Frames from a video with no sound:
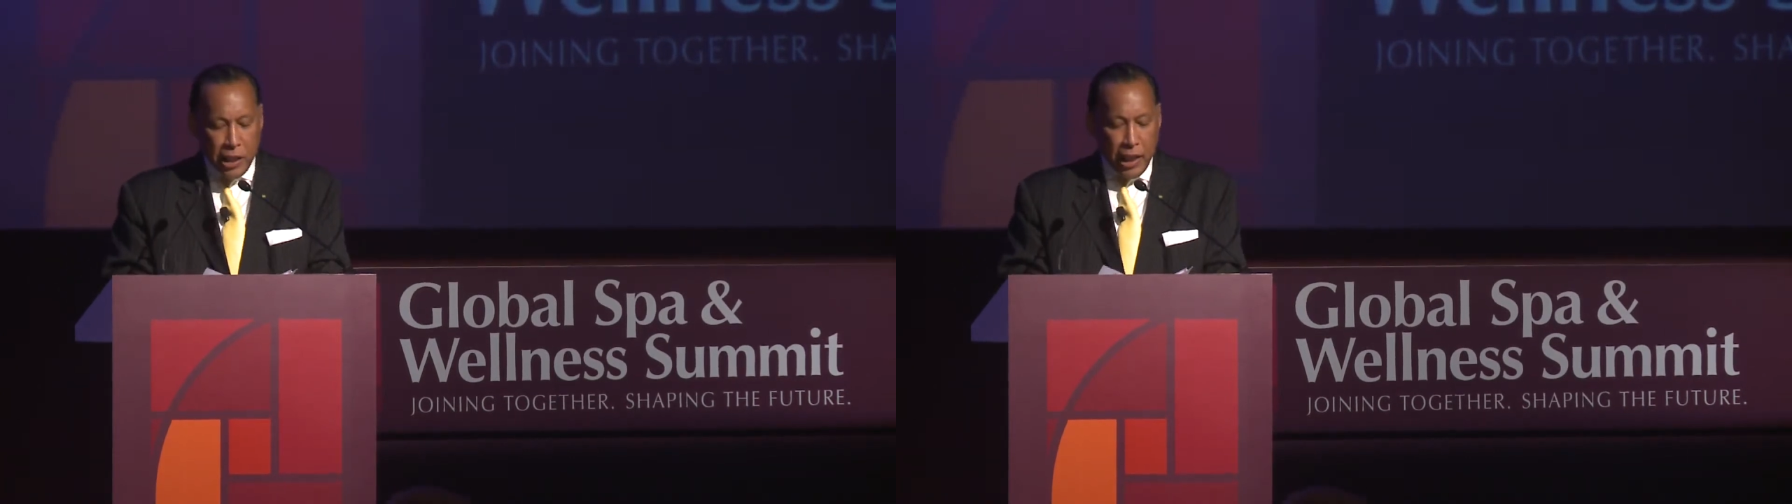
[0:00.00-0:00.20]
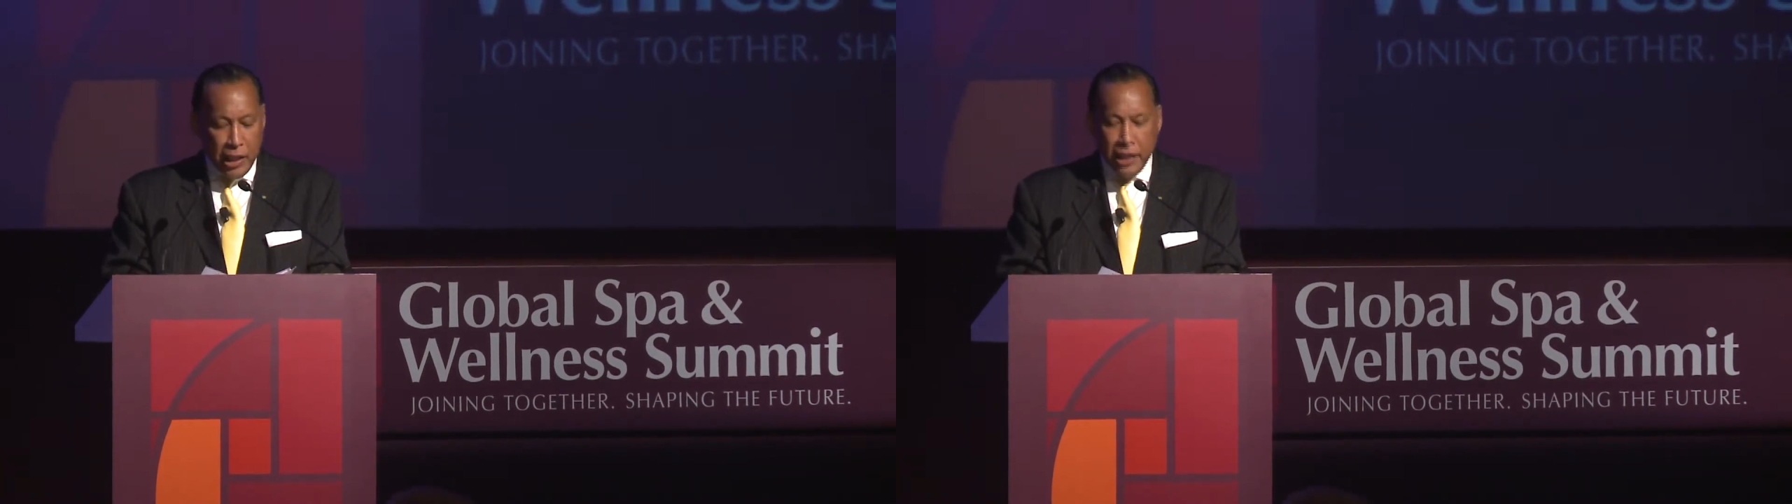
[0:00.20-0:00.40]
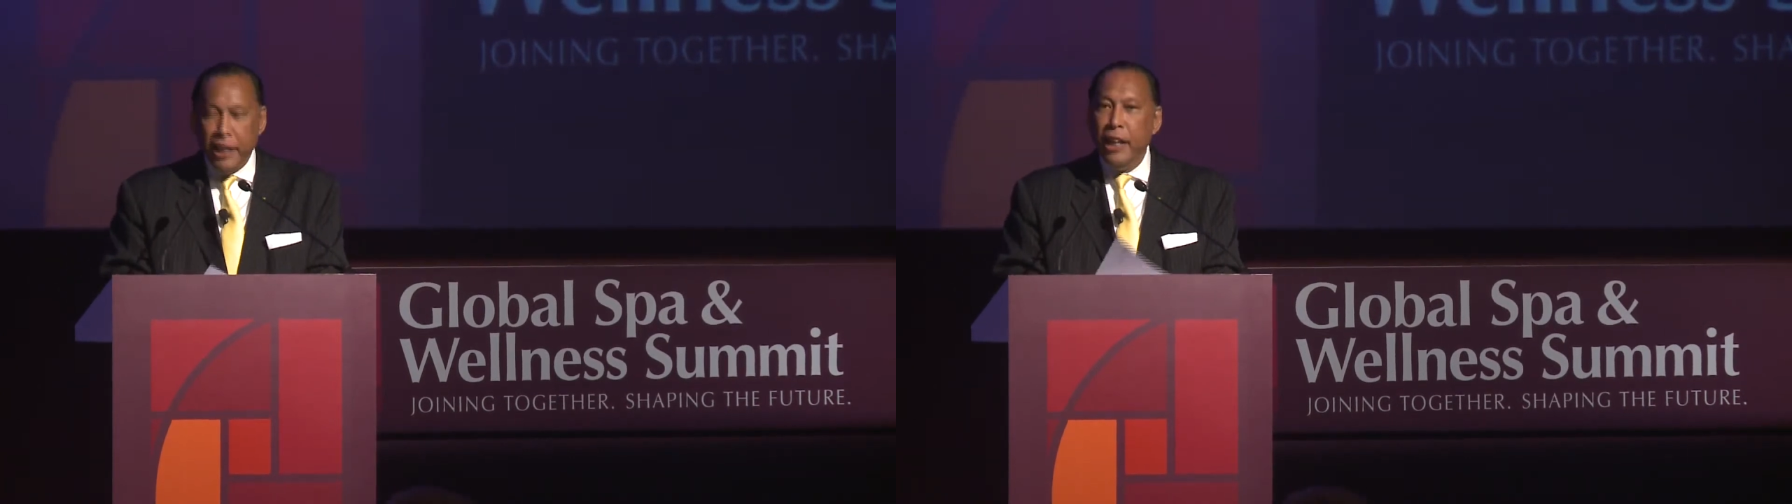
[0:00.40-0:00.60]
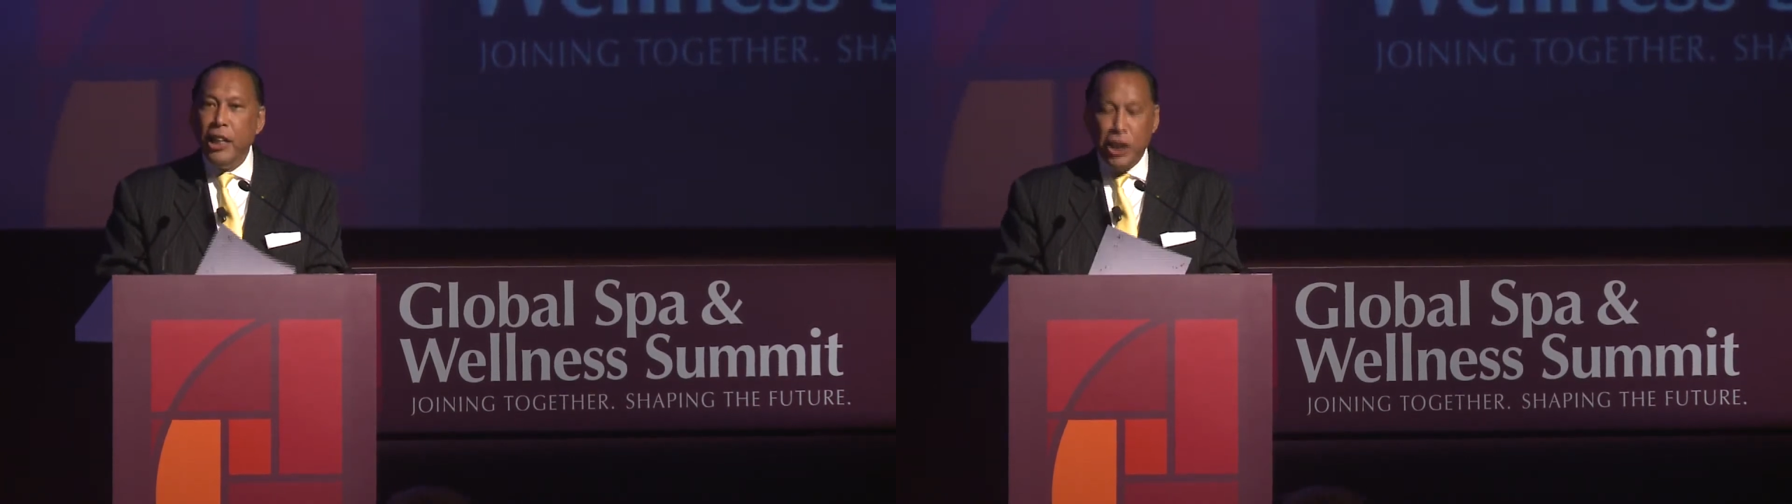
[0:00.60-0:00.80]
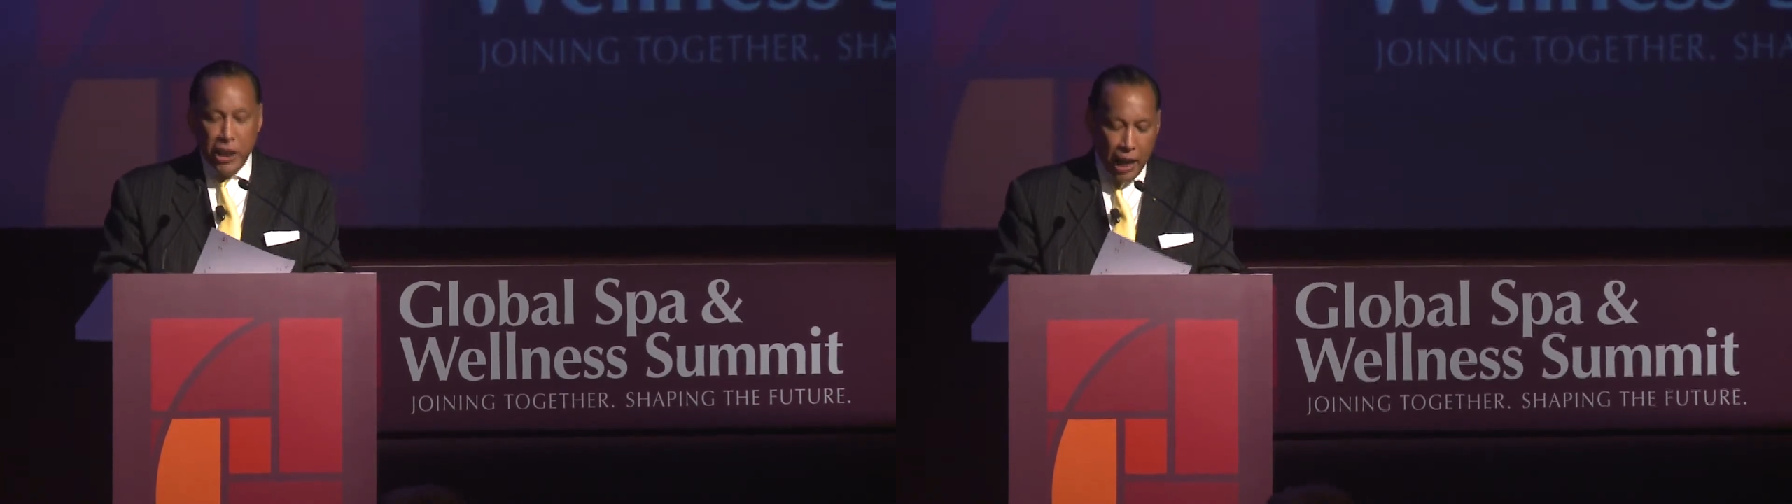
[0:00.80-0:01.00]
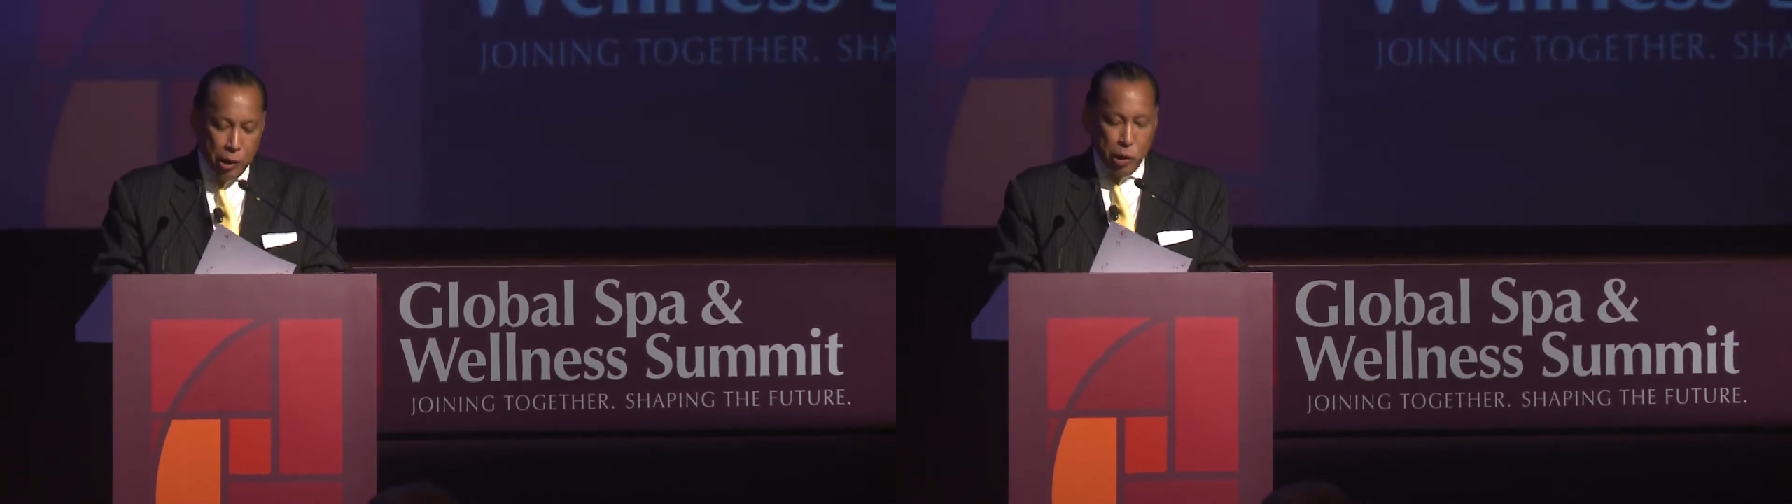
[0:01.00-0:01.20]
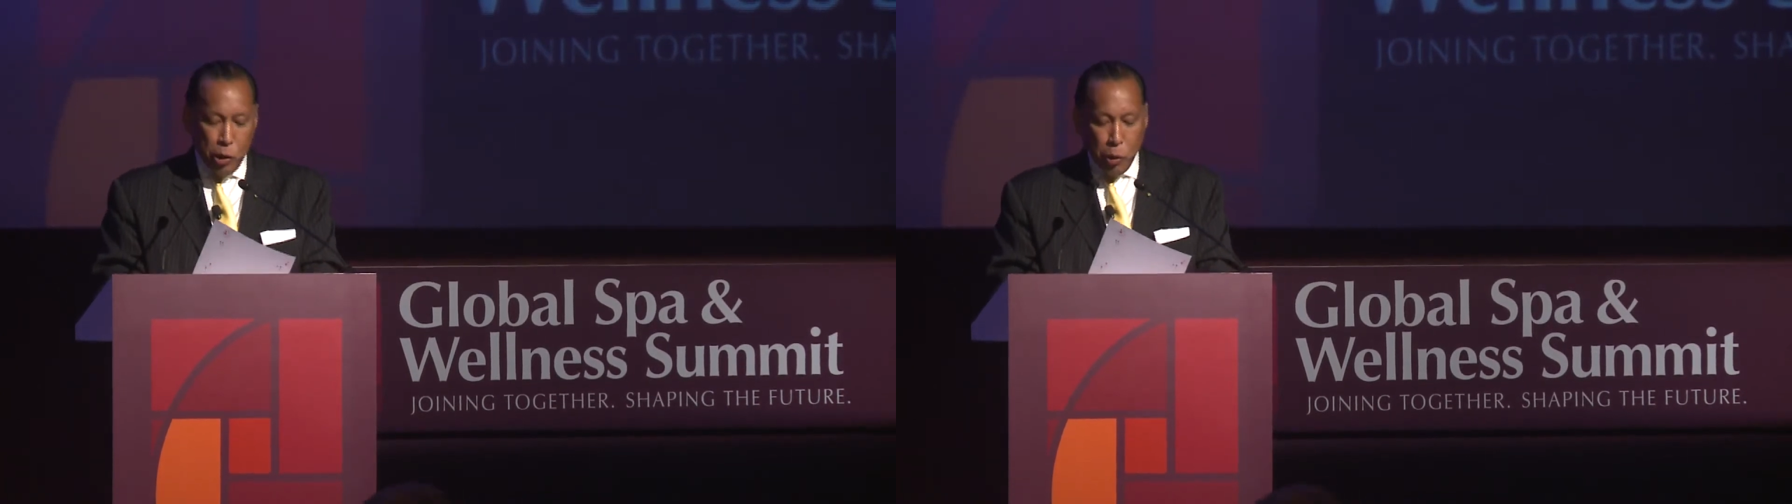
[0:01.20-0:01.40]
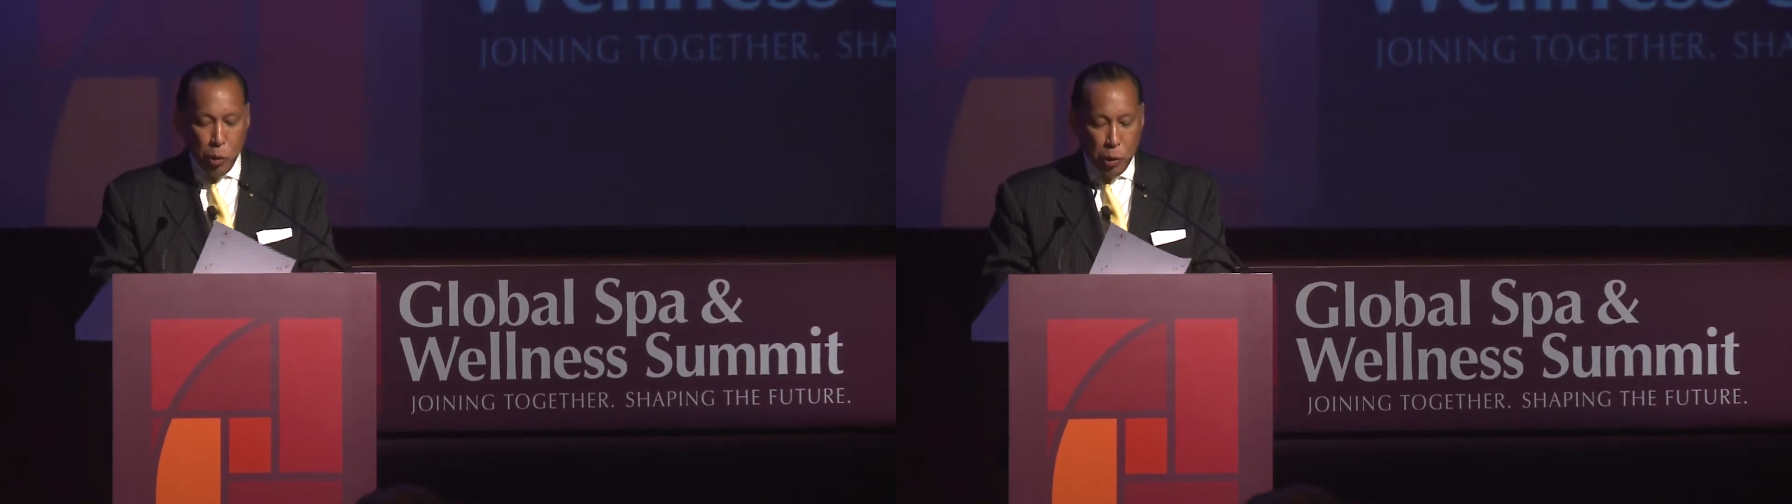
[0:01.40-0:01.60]
sense
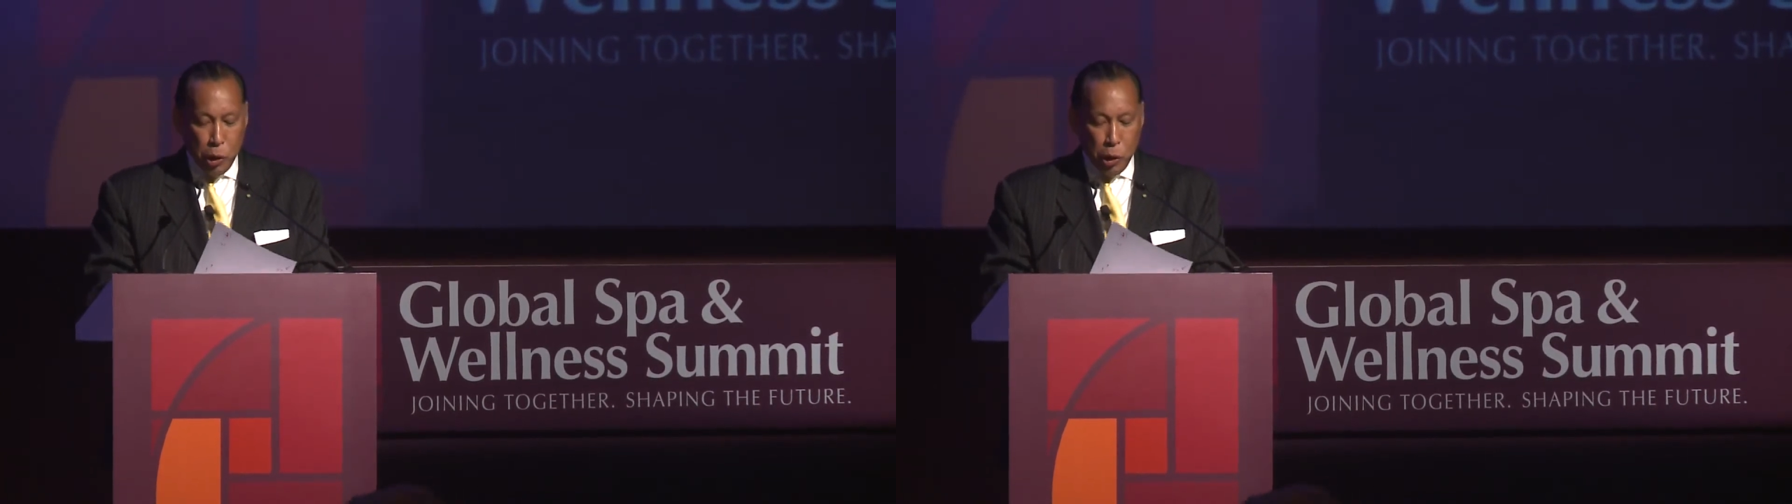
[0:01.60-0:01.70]
shiatsu,